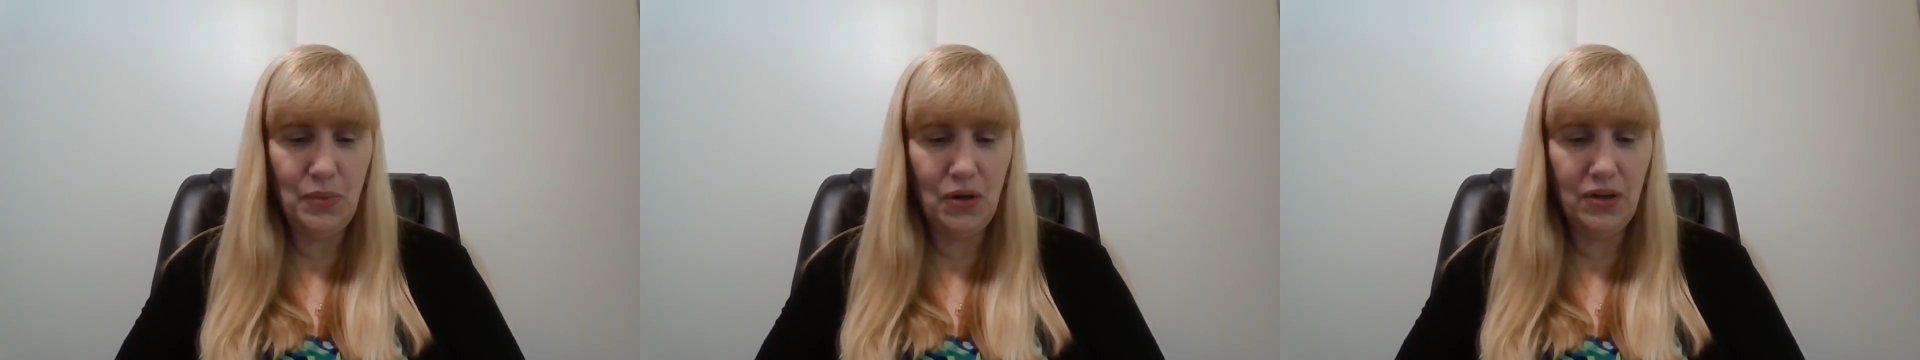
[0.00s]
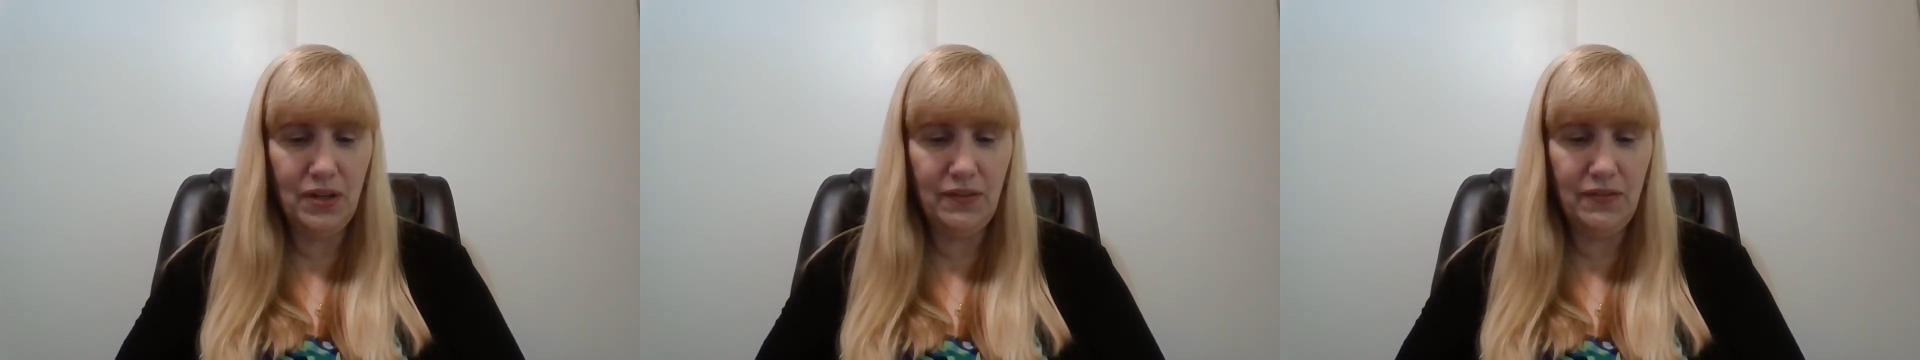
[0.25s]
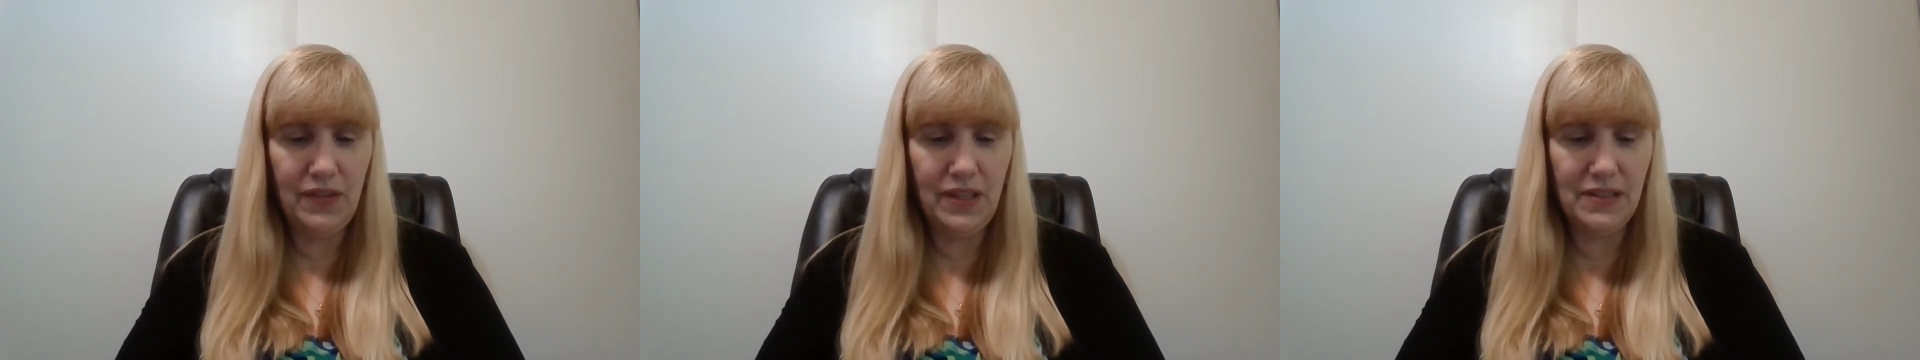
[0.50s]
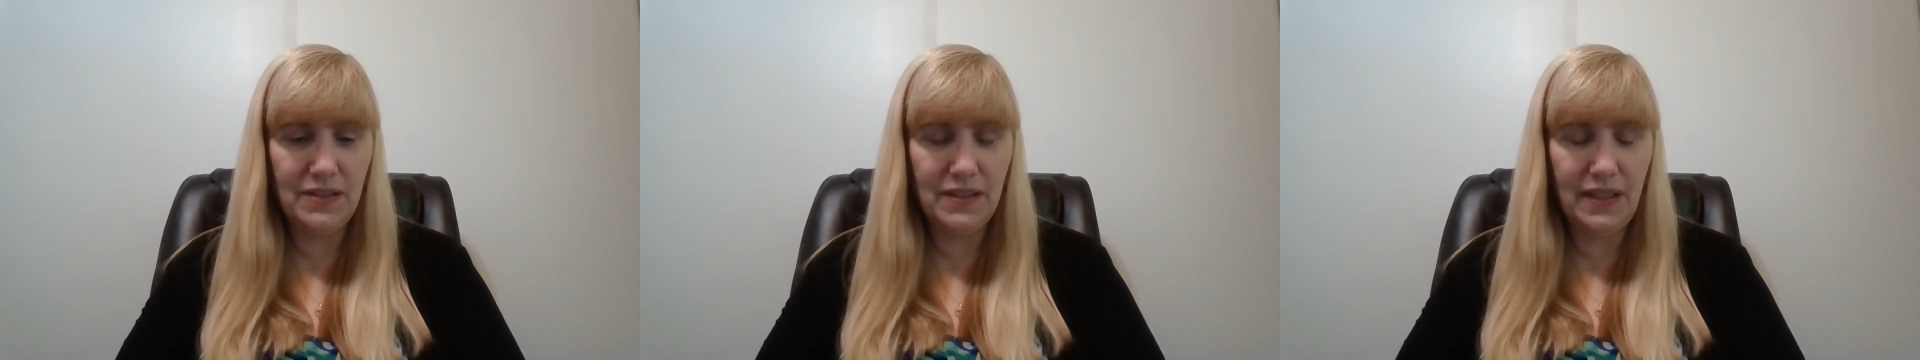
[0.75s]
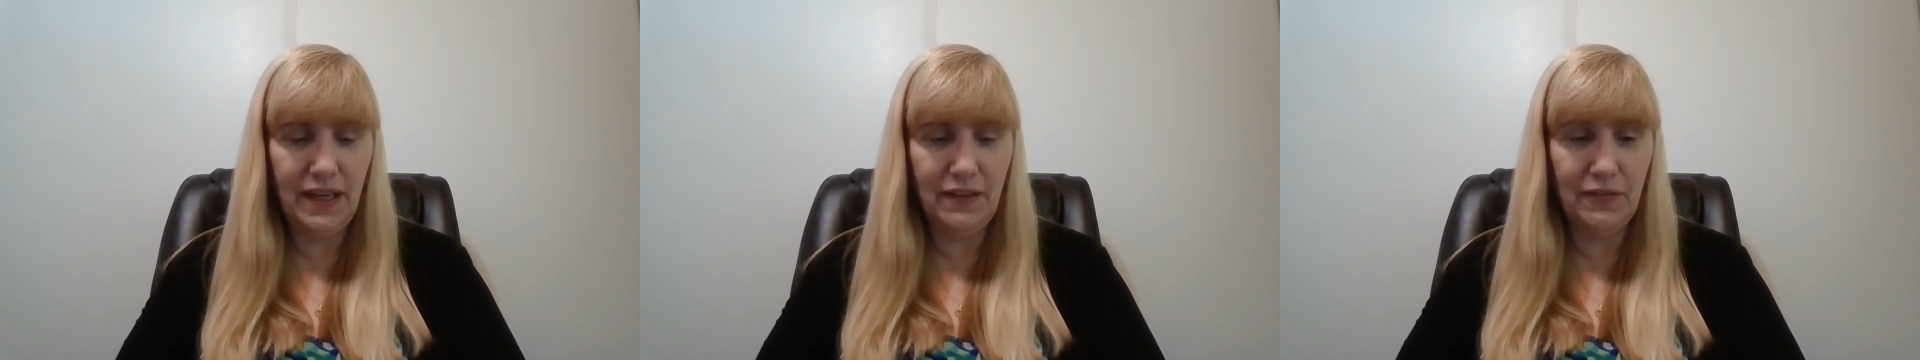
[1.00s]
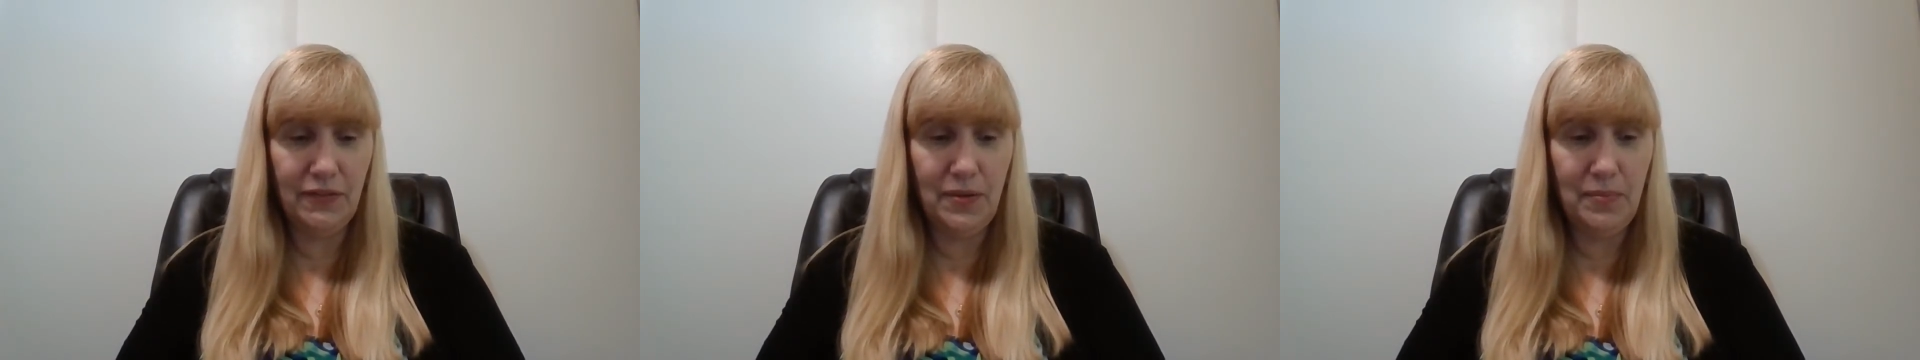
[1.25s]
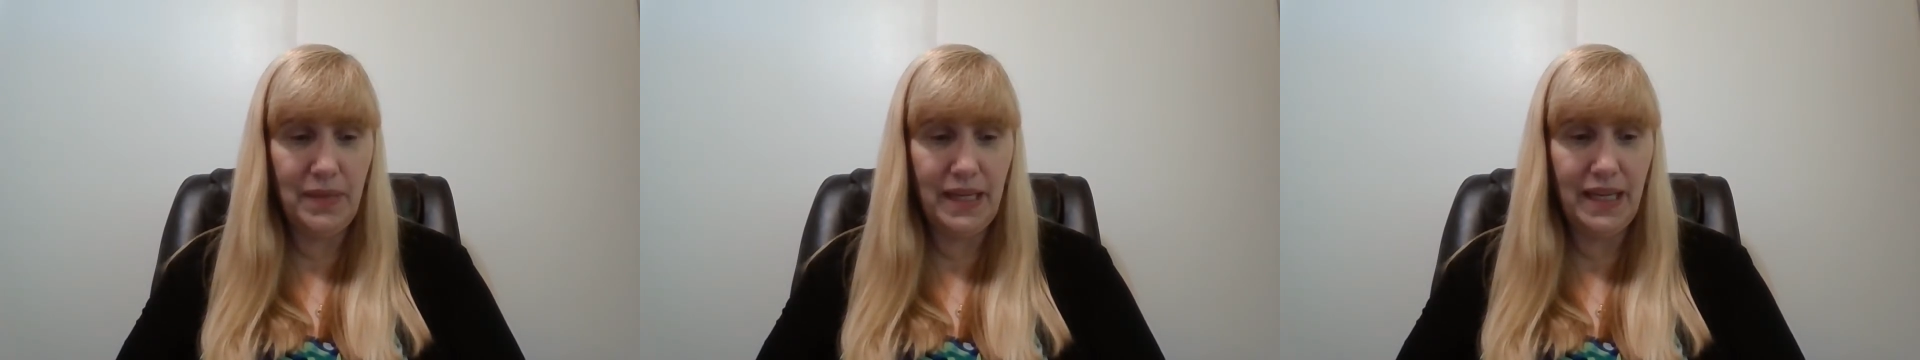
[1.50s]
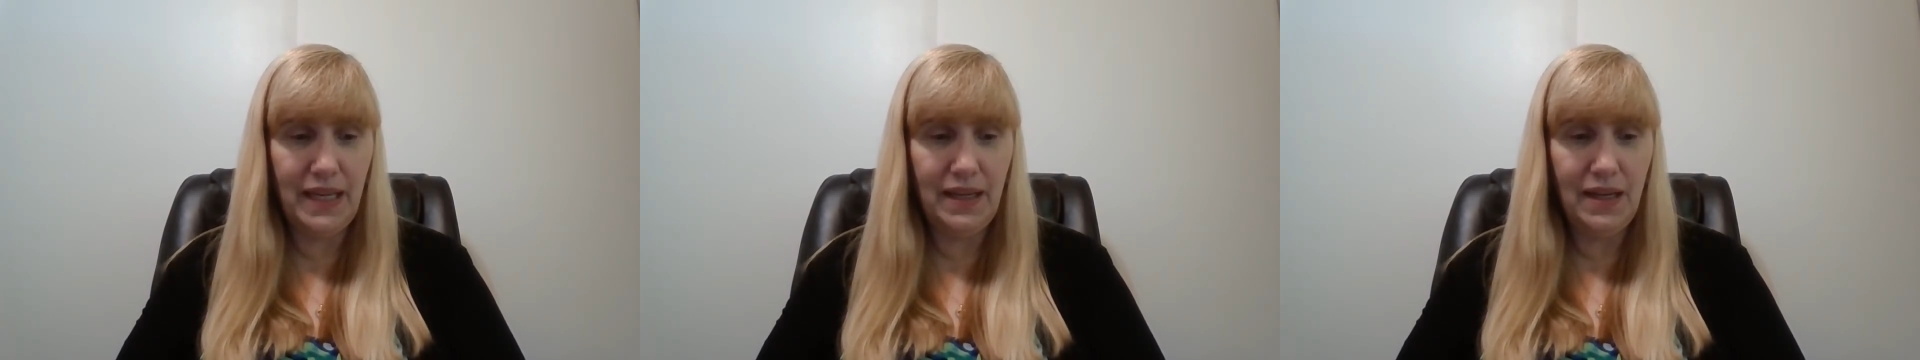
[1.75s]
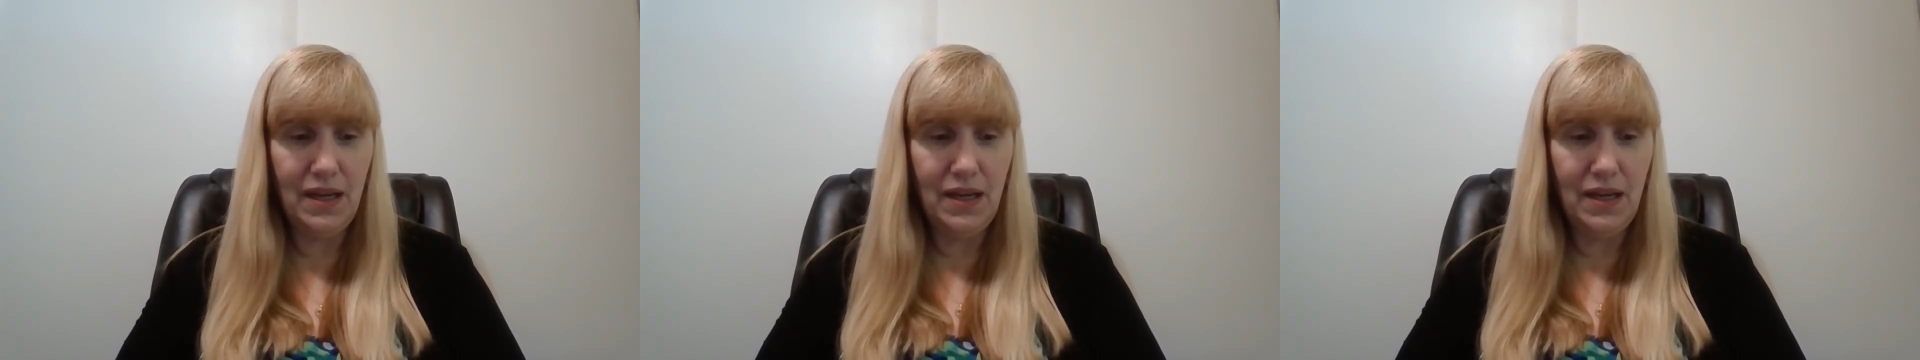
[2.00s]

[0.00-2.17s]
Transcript: part of this kit for me